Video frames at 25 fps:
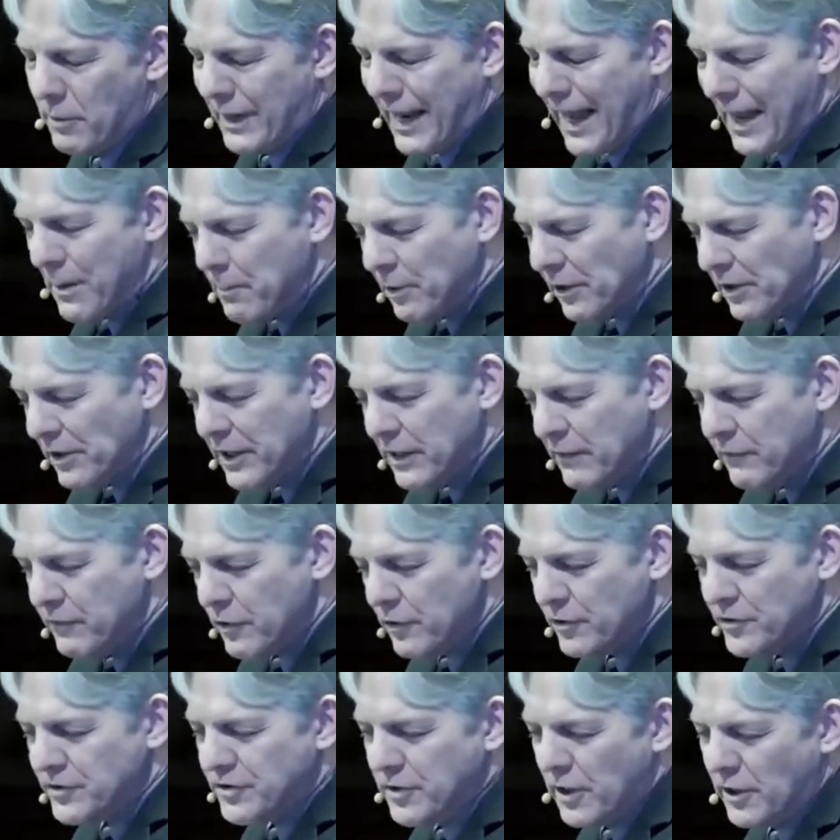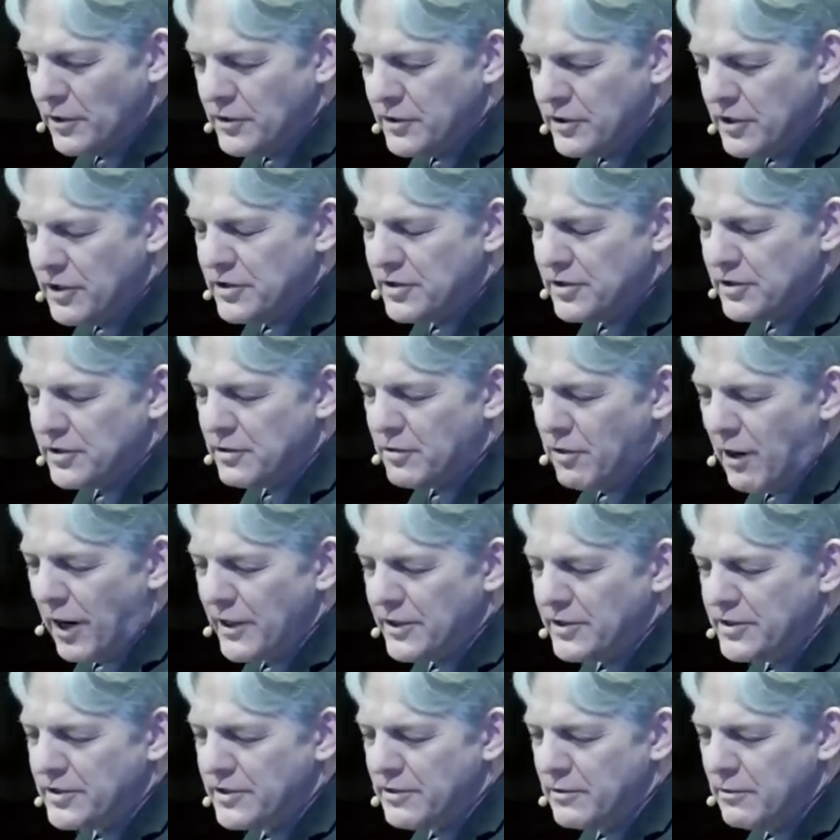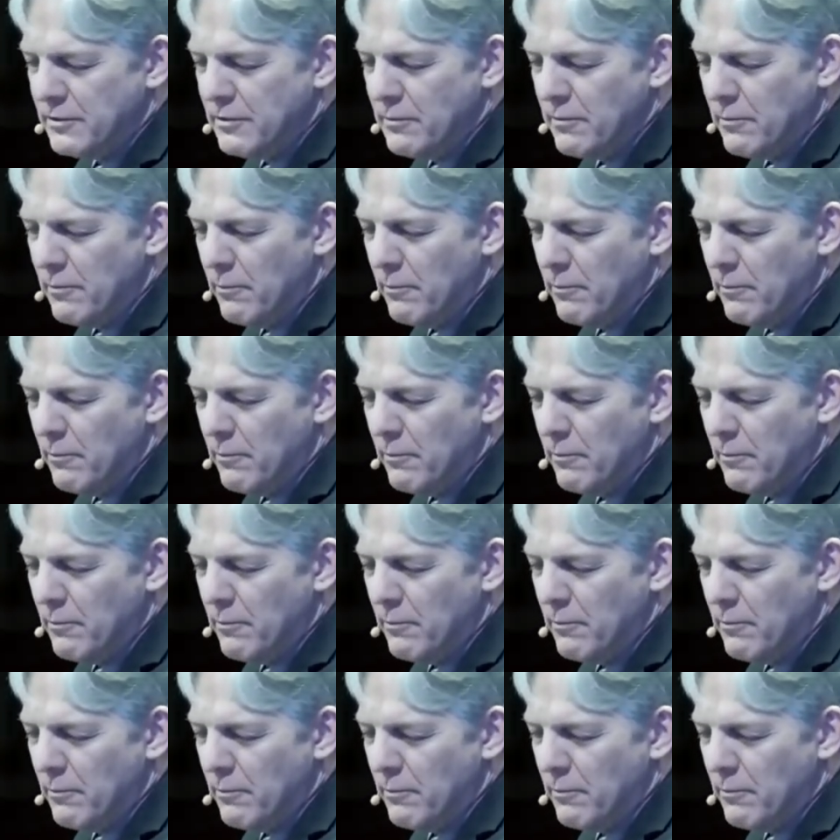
but I believe your Son, Jesus Christ,